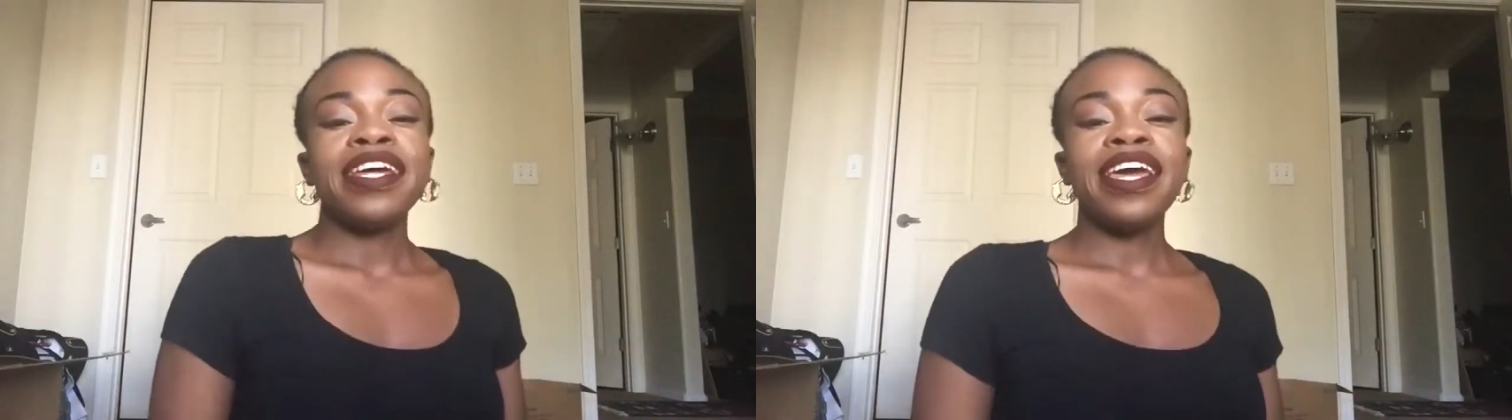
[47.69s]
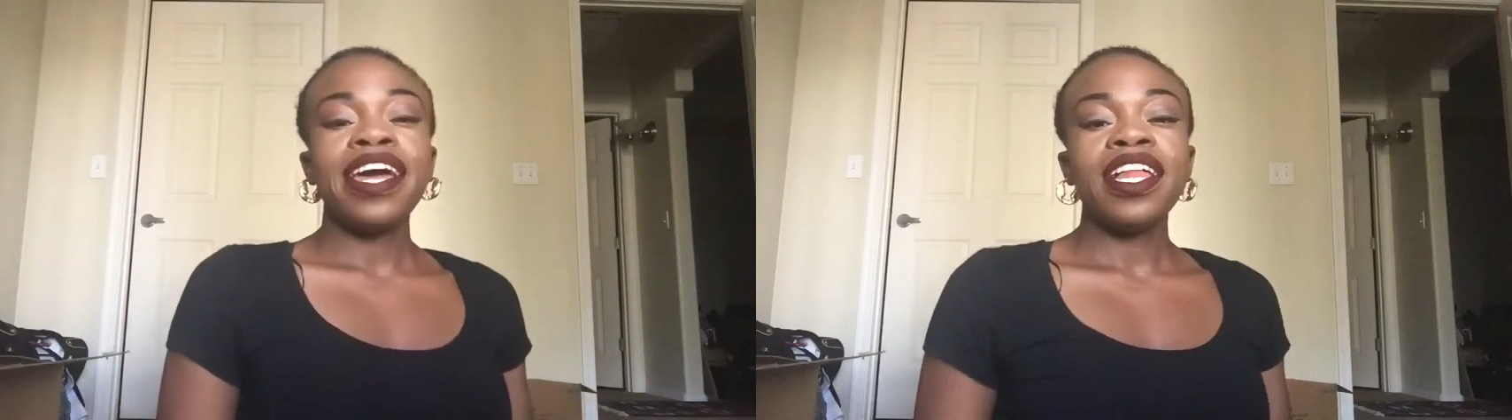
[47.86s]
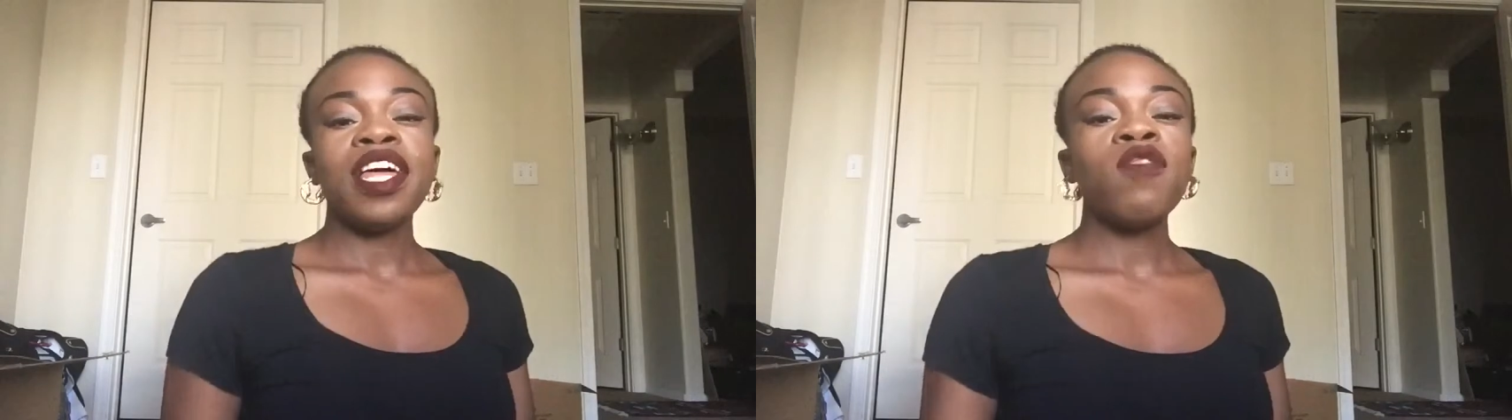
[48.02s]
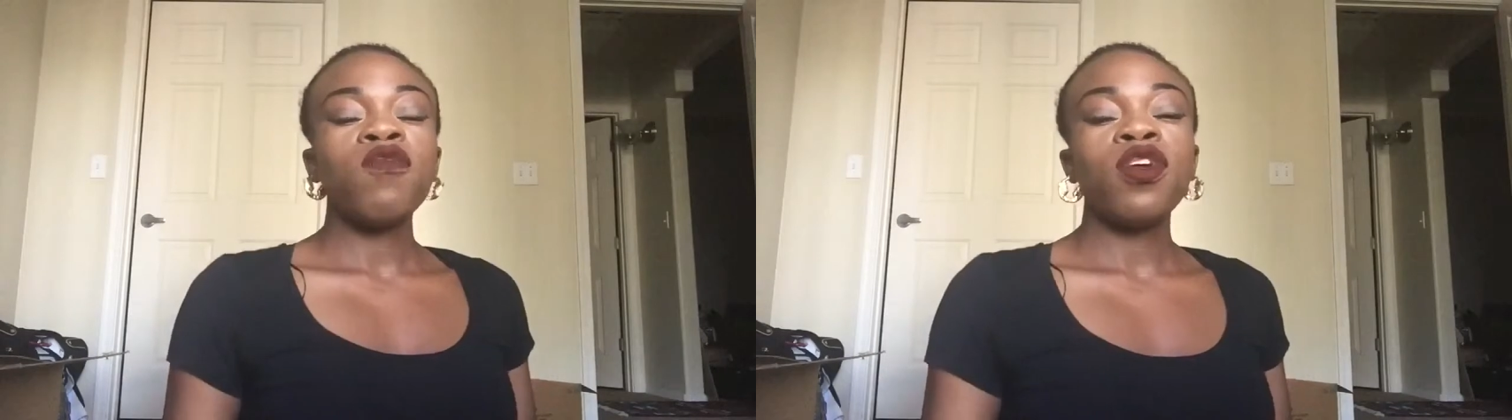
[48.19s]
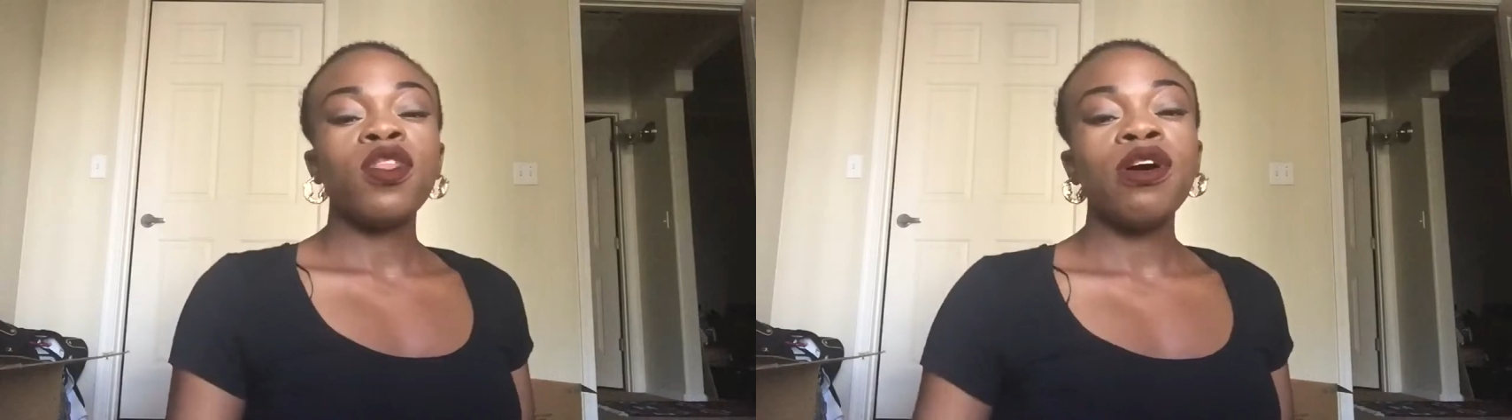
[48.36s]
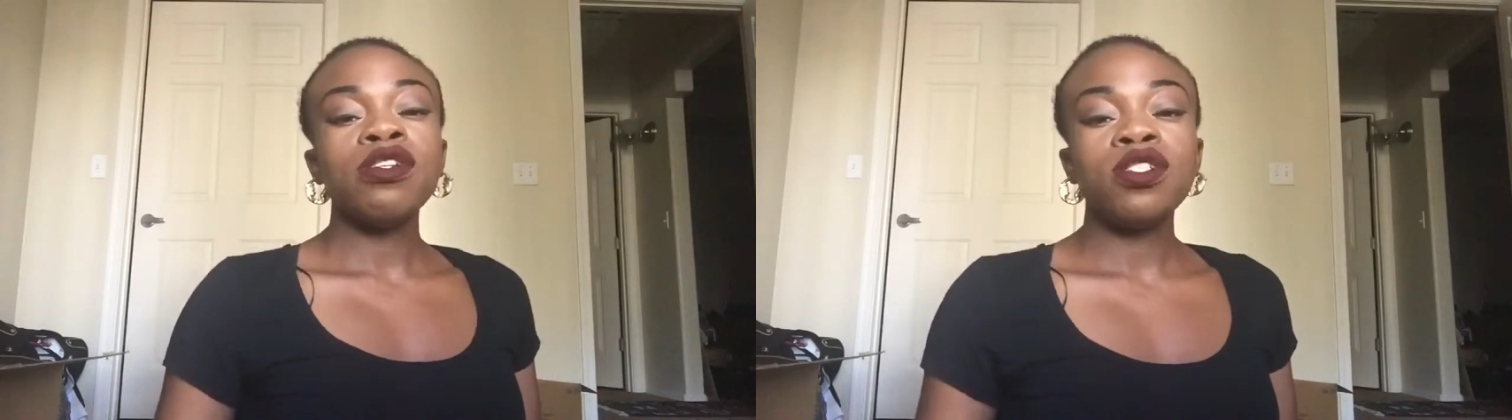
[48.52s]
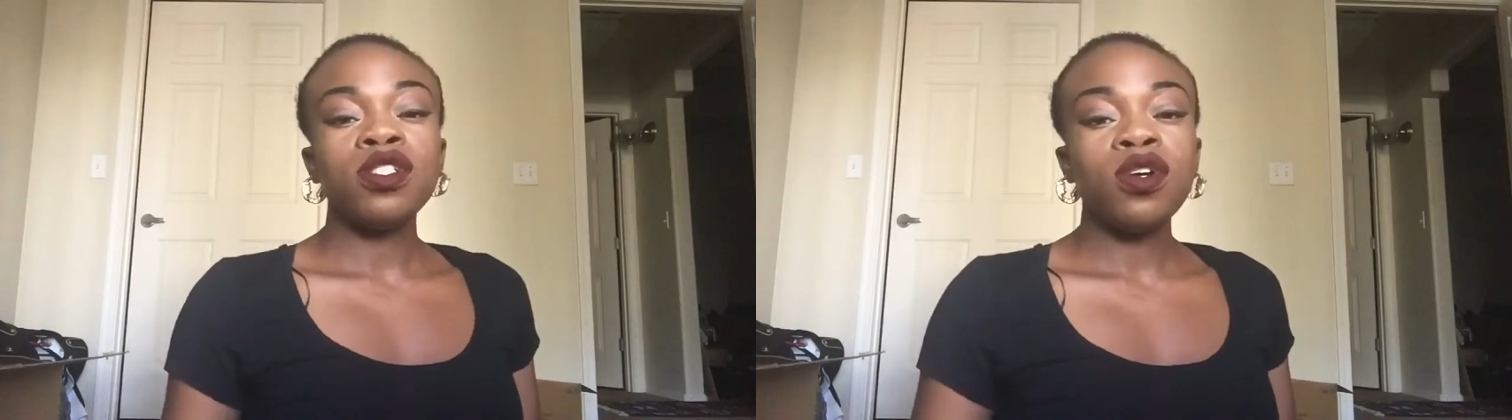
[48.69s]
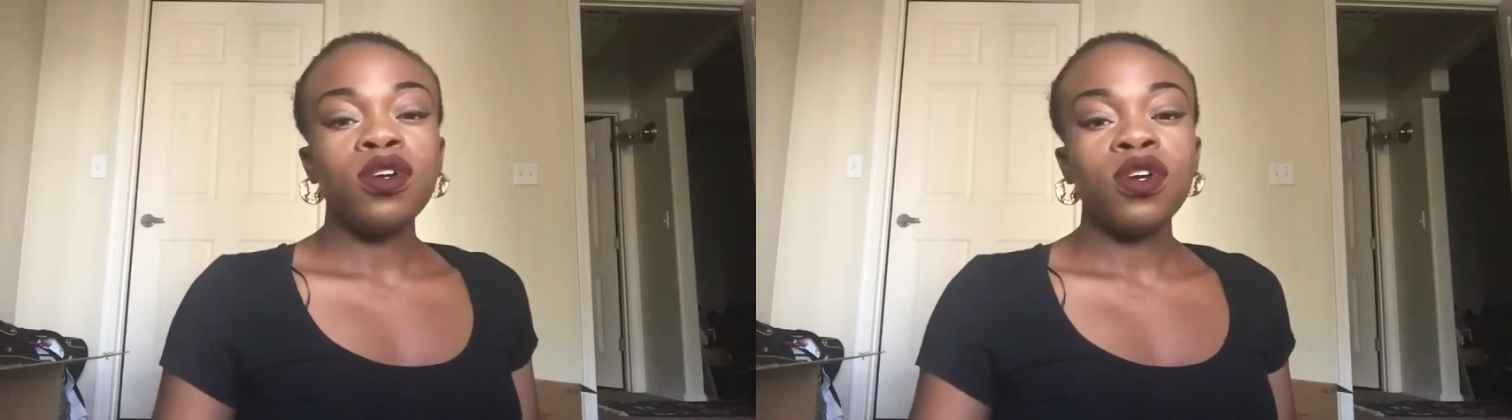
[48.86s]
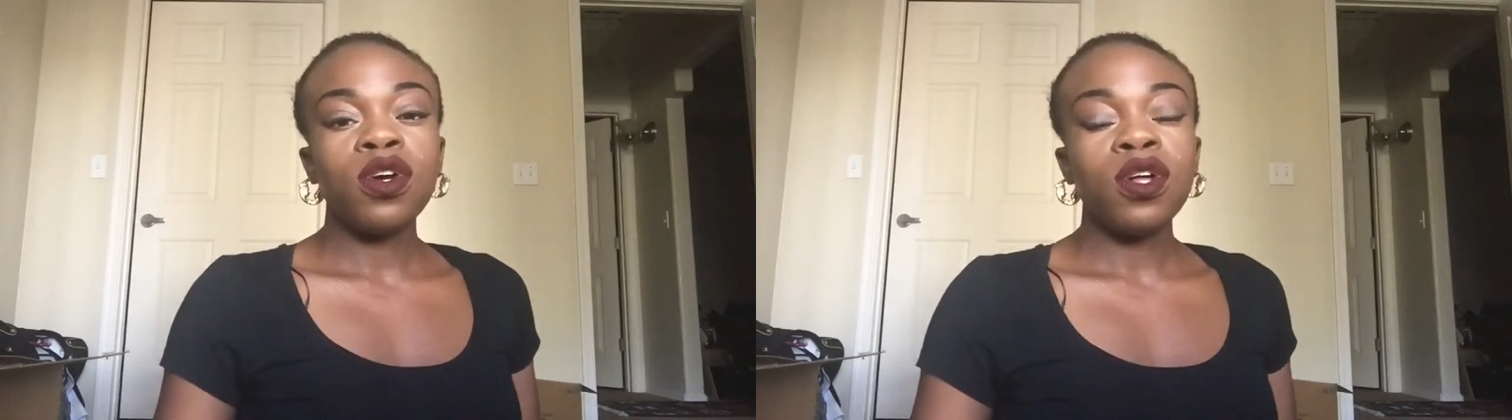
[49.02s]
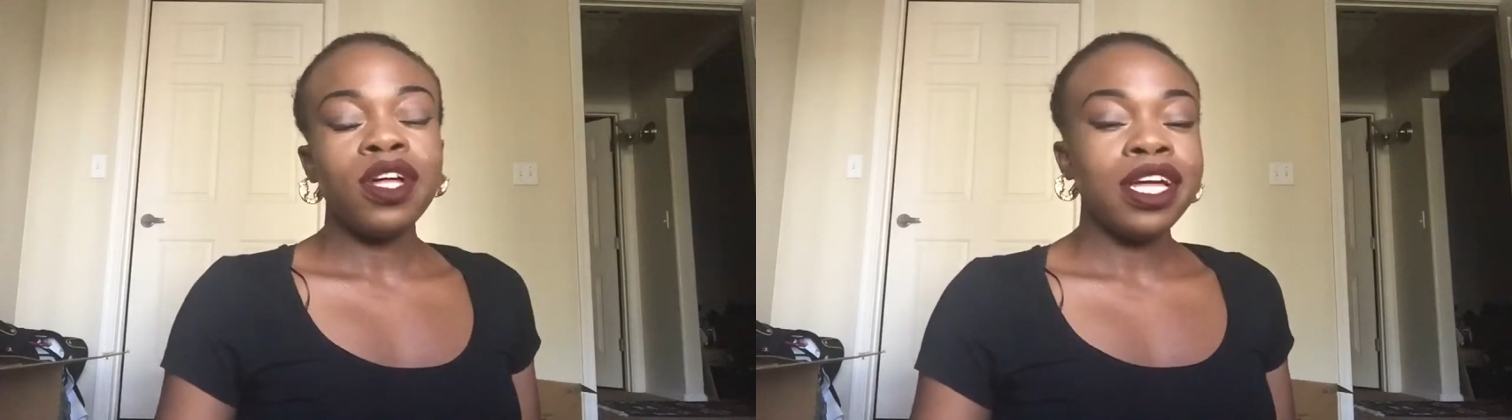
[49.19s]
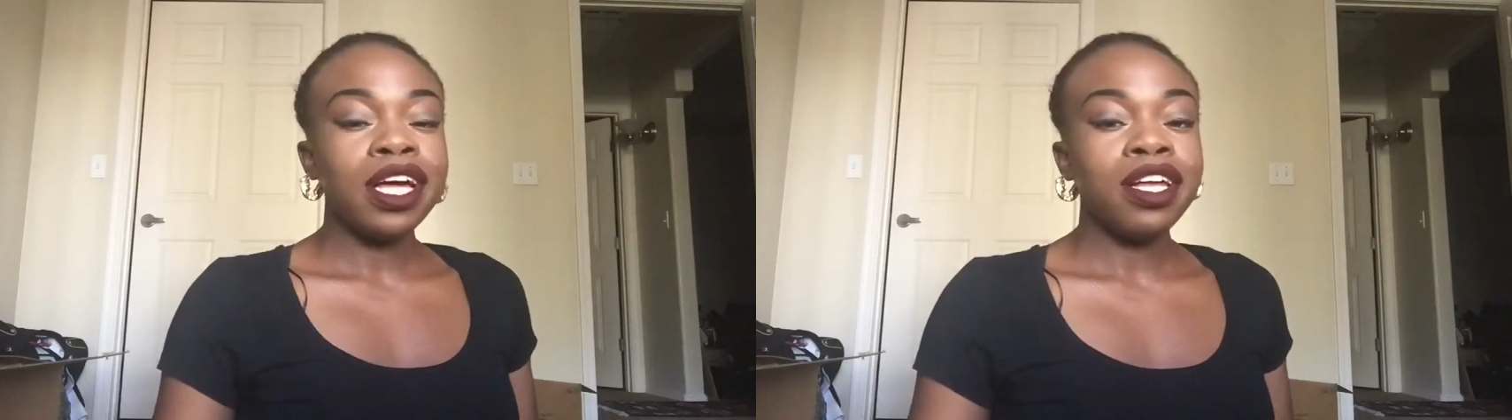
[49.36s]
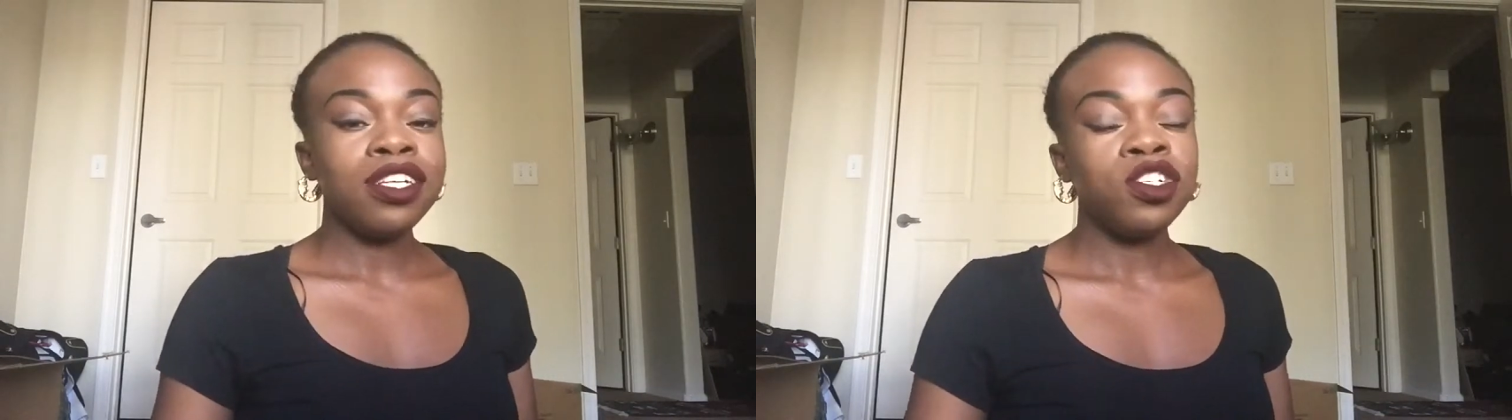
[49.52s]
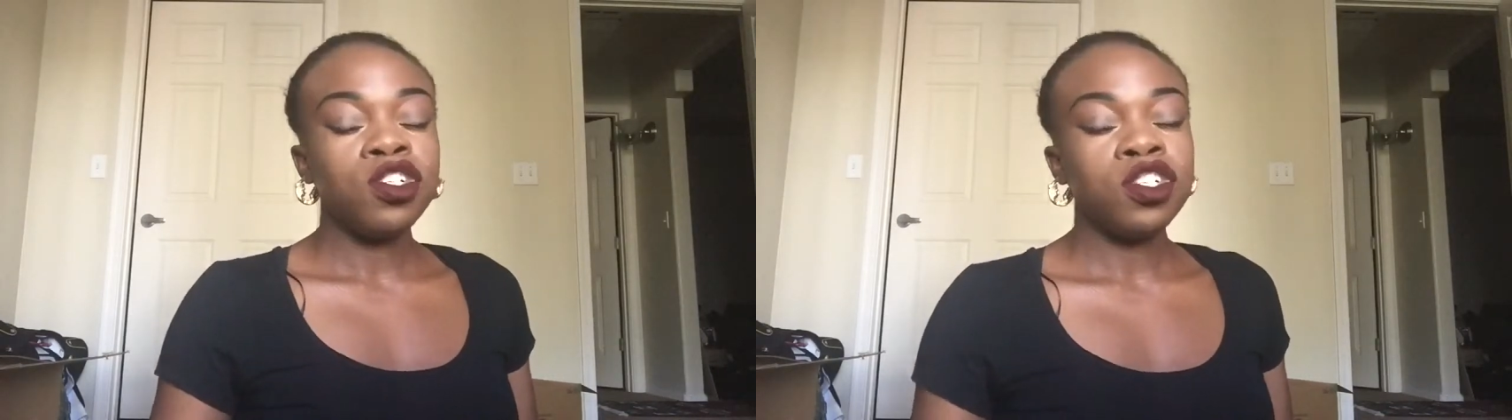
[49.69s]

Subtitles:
Gele, for those who don't know, Gele